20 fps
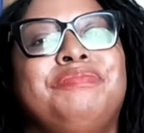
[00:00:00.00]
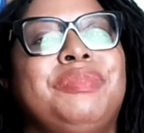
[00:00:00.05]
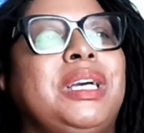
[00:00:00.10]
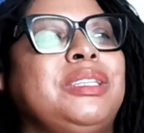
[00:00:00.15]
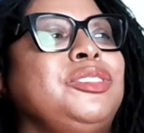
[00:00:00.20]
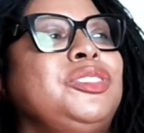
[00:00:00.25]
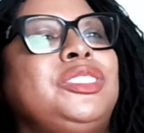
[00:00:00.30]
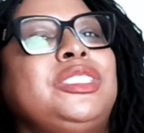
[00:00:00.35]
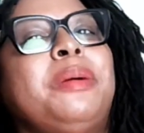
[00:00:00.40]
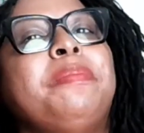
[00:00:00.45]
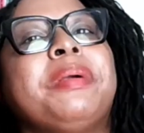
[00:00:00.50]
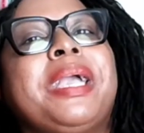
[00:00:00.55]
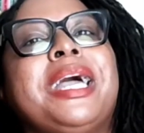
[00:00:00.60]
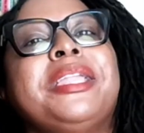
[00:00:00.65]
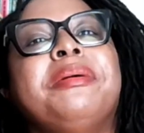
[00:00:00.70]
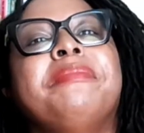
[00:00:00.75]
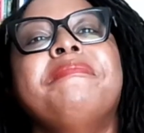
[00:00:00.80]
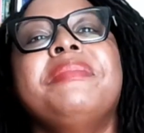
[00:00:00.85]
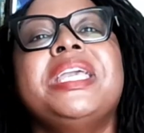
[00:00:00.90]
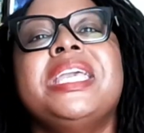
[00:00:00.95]
some kind
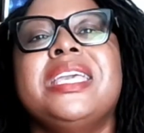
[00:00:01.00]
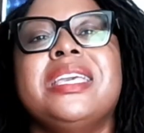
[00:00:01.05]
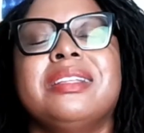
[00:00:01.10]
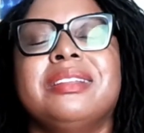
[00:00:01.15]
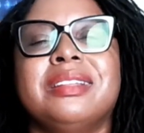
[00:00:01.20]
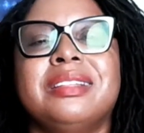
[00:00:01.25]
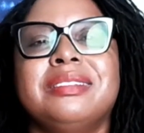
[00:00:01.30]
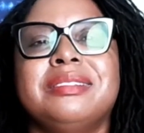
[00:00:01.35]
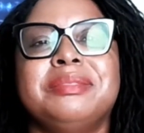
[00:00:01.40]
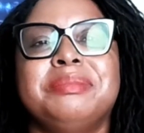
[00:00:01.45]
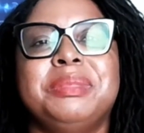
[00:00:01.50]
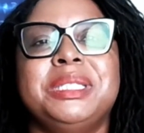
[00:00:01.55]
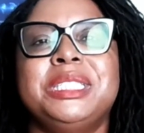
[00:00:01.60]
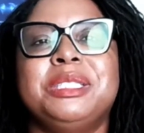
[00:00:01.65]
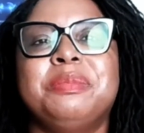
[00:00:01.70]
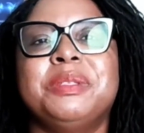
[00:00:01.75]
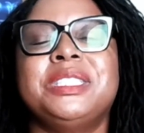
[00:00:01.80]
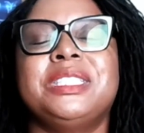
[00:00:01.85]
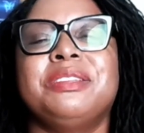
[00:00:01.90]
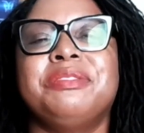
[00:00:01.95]
of meal. Be
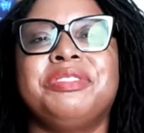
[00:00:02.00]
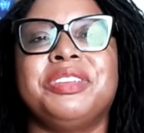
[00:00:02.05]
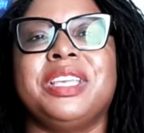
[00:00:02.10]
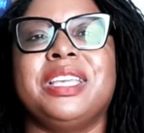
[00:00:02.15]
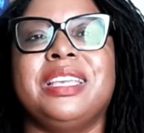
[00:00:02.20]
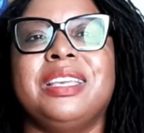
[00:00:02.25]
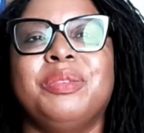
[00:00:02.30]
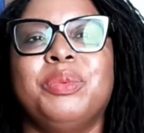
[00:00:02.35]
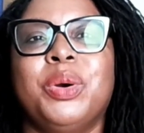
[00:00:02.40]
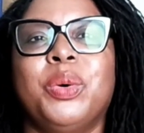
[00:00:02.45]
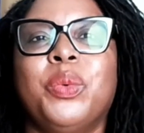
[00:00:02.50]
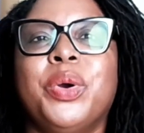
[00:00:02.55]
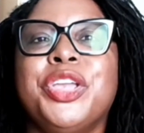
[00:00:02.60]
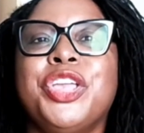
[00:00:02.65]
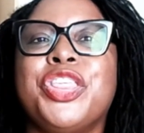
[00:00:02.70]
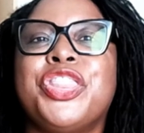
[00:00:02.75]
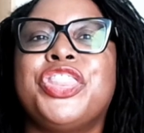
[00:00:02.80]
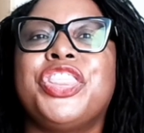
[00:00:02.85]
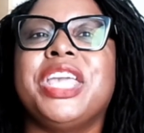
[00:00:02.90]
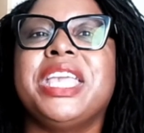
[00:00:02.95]
specific. What were
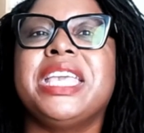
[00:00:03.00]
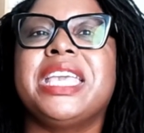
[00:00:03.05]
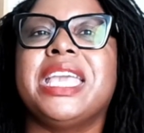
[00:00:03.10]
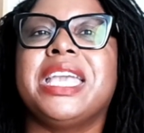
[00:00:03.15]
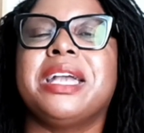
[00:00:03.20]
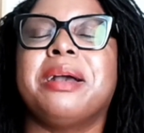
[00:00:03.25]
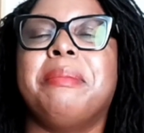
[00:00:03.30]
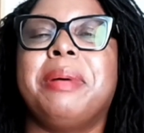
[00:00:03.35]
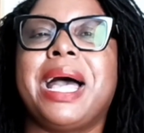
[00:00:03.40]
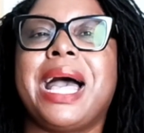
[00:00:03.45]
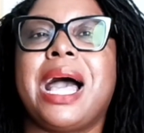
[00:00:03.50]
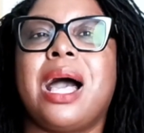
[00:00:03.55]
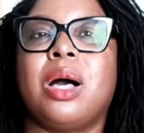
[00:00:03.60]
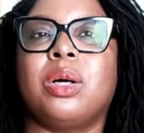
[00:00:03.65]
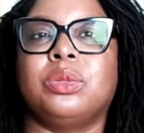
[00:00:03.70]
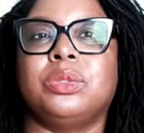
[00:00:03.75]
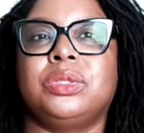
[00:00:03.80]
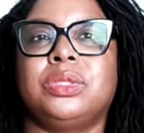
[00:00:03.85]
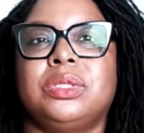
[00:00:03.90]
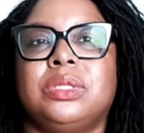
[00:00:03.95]
you thinking
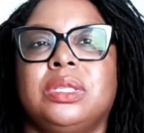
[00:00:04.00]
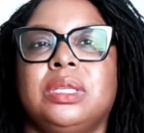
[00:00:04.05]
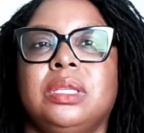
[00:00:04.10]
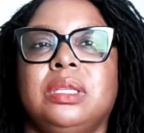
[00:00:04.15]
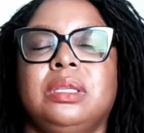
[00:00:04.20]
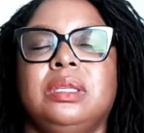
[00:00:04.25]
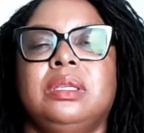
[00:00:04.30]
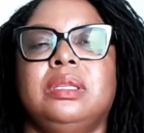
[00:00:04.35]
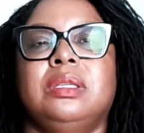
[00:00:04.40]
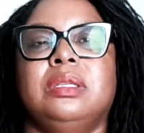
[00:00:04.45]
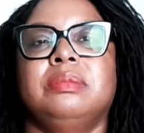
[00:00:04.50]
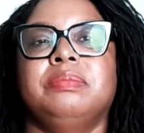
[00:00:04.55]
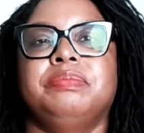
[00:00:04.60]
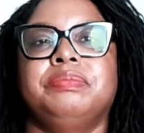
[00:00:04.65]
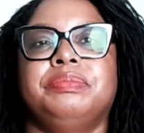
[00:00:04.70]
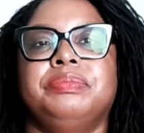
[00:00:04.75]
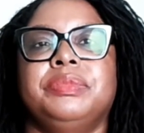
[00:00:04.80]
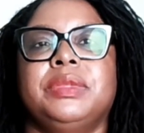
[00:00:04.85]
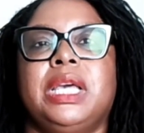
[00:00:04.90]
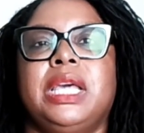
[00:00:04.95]
about?
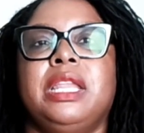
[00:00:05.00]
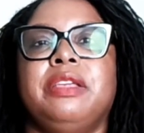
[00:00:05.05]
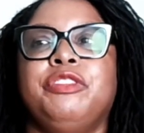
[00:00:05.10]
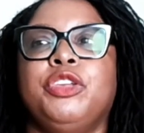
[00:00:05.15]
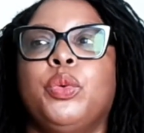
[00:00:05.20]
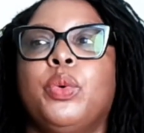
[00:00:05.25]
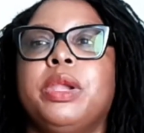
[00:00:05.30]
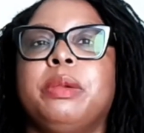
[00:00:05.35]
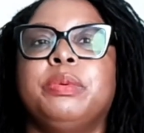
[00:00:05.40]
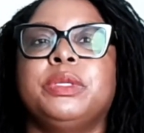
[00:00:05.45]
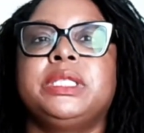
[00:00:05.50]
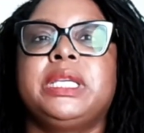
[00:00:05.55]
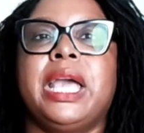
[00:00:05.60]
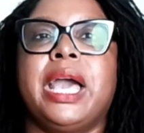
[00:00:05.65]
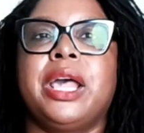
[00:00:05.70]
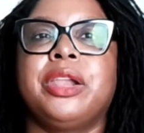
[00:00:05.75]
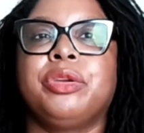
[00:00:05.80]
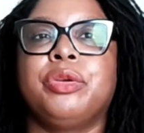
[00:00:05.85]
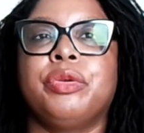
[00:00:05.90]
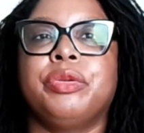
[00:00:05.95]
And if you want to put
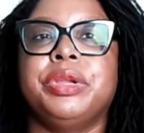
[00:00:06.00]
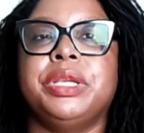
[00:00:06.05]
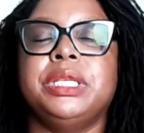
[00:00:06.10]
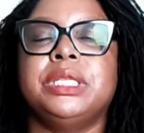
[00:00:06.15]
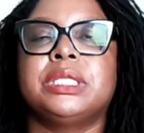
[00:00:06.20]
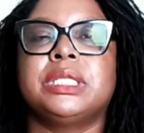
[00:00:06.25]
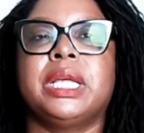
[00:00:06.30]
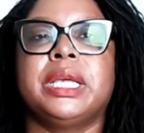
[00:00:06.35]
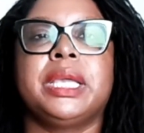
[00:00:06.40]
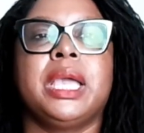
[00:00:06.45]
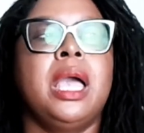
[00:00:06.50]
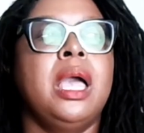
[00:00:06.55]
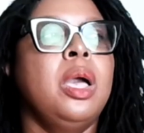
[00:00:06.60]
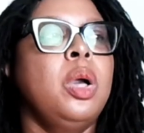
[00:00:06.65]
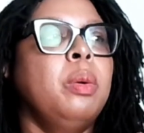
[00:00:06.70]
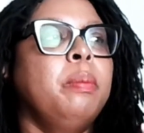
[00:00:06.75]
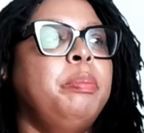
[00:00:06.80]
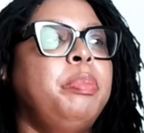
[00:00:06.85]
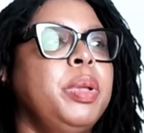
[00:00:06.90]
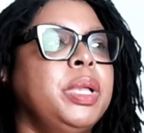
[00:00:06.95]
categories like
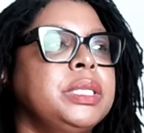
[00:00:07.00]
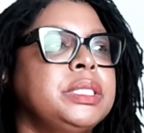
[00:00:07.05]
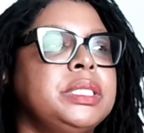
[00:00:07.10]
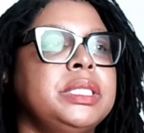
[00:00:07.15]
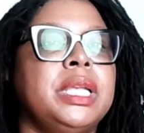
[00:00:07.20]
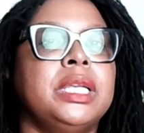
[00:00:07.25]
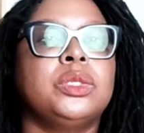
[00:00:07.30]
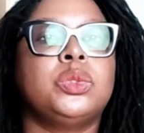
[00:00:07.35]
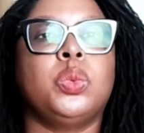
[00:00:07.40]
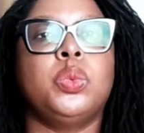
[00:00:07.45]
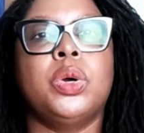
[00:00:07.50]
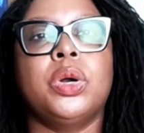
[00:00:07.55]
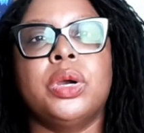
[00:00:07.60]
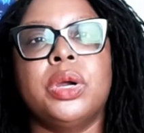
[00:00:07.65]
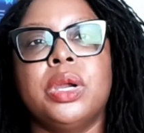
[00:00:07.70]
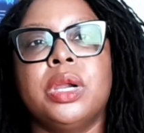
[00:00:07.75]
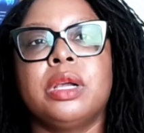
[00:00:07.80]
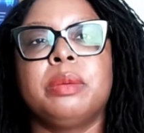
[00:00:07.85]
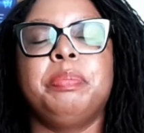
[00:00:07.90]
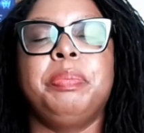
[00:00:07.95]
business,
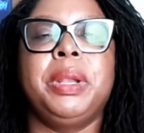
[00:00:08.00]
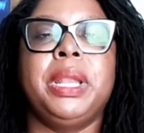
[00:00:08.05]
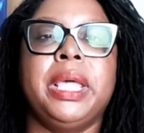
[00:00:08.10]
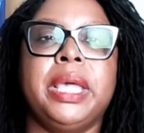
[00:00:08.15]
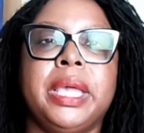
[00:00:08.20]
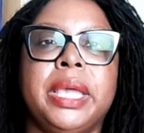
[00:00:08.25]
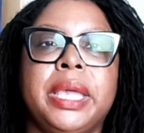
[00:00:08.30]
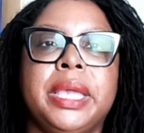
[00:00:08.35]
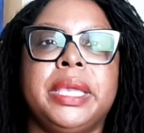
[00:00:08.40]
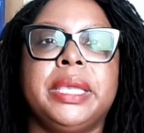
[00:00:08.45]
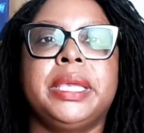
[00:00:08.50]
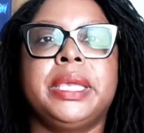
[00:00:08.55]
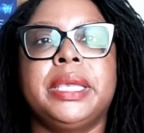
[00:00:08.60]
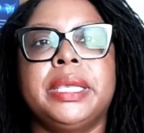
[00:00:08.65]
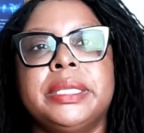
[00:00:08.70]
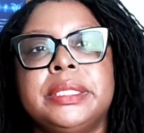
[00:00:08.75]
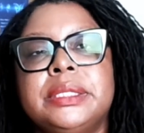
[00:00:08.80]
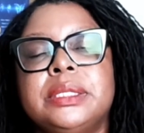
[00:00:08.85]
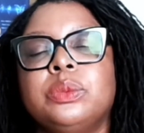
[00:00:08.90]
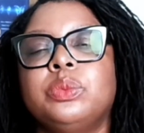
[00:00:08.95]
work, play,
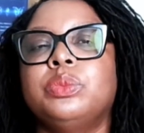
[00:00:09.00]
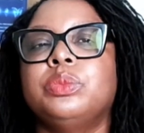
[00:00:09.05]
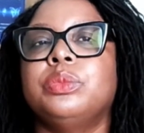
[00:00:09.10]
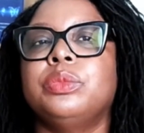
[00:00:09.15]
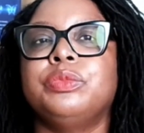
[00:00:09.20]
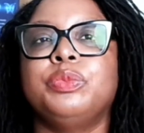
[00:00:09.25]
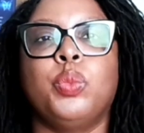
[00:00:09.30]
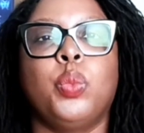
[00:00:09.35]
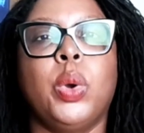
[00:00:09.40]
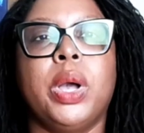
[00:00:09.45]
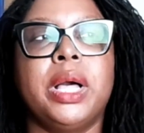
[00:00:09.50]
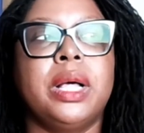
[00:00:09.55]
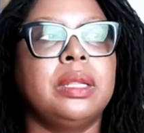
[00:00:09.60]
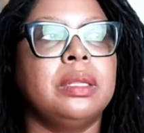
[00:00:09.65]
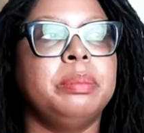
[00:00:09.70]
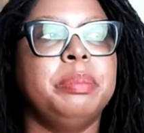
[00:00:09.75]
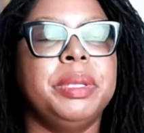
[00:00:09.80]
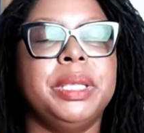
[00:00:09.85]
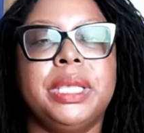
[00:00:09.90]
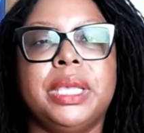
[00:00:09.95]
kids,
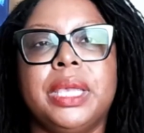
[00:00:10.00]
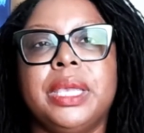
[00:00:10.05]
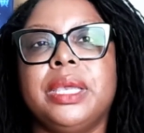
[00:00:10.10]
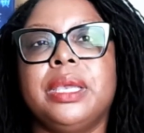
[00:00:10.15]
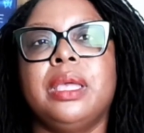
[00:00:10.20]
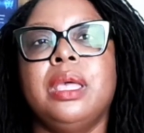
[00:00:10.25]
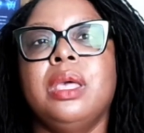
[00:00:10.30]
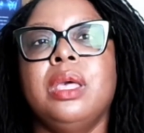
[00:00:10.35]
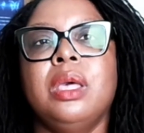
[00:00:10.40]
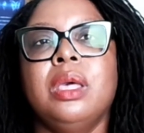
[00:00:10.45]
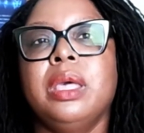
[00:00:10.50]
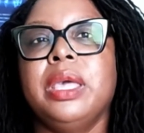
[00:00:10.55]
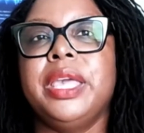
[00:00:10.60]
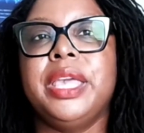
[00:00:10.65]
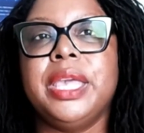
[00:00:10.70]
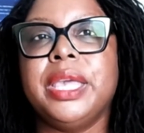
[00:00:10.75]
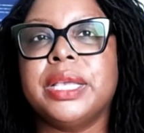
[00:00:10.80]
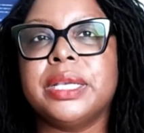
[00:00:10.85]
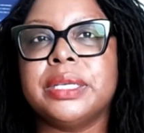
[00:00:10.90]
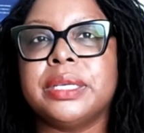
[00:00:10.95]
well-being,
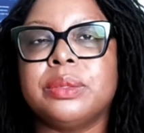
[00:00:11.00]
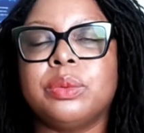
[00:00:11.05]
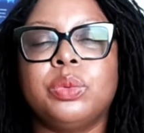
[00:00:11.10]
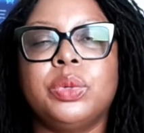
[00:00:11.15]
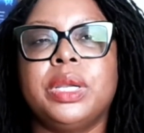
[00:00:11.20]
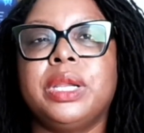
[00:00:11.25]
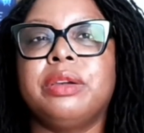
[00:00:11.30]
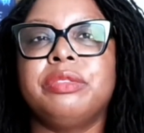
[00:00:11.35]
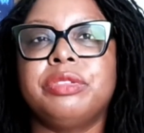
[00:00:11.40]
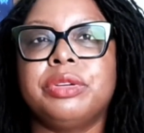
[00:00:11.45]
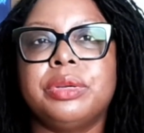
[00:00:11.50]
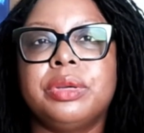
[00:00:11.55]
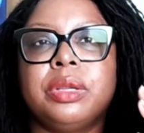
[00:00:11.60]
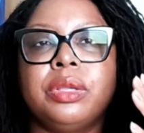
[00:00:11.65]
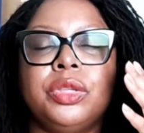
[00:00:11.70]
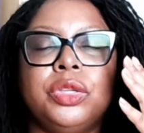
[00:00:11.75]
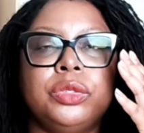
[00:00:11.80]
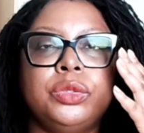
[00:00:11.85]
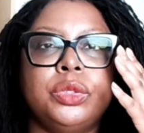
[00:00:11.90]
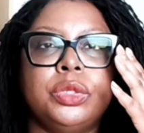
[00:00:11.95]
here, whatever,
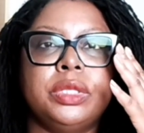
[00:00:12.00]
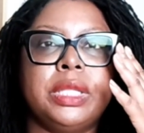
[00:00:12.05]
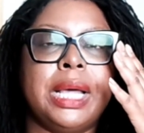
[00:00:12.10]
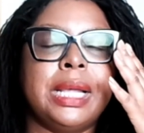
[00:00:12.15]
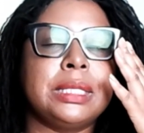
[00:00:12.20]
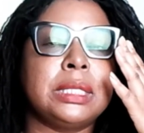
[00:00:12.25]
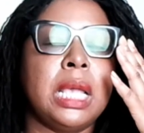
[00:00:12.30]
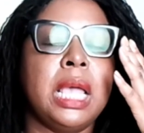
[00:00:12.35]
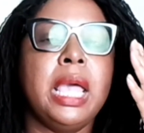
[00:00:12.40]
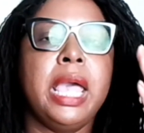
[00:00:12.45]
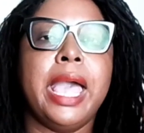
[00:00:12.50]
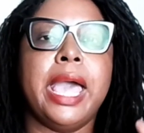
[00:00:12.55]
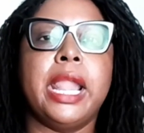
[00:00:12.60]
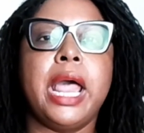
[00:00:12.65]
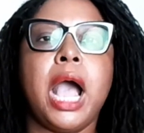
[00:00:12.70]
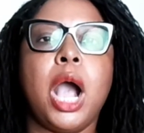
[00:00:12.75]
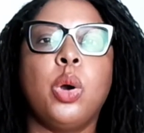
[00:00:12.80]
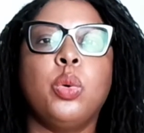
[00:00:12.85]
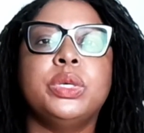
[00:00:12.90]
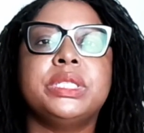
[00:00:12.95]
you do that. And
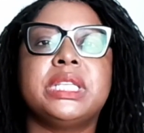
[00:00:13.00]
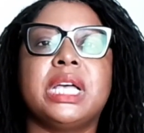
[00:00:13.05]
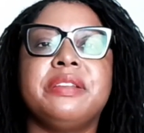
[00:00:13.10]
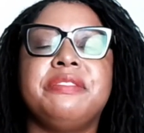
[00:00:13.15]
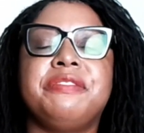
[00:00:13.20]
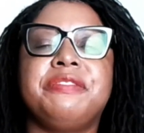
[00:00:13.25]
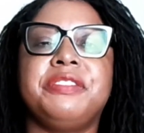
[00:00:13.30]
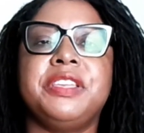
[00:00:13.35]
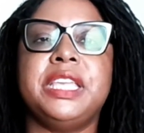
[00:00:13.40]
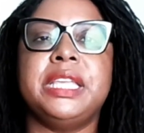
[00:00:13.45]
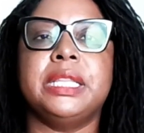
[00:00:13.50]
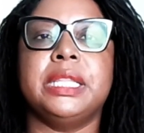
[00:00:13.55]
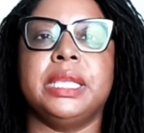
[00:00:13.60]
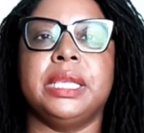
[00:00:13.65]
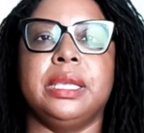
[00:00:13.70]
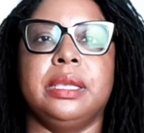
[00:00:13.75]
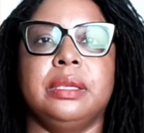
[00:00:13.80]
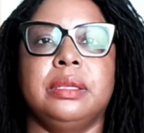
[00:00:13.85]
how was I feeling